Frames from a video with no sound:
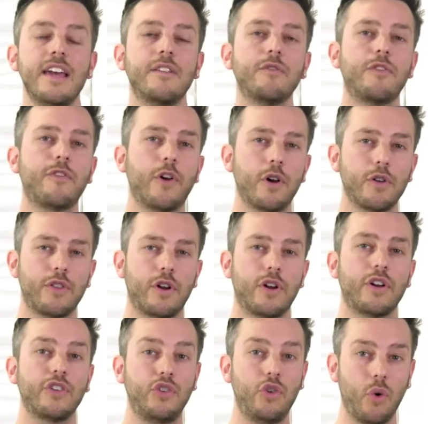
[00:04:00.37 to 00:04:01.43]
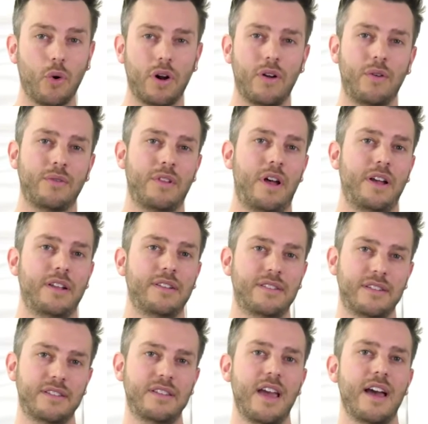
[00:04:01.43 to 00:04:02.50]
and further your online
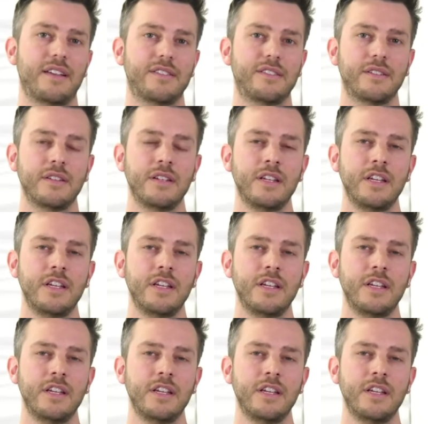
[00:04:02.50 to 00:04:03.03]
success.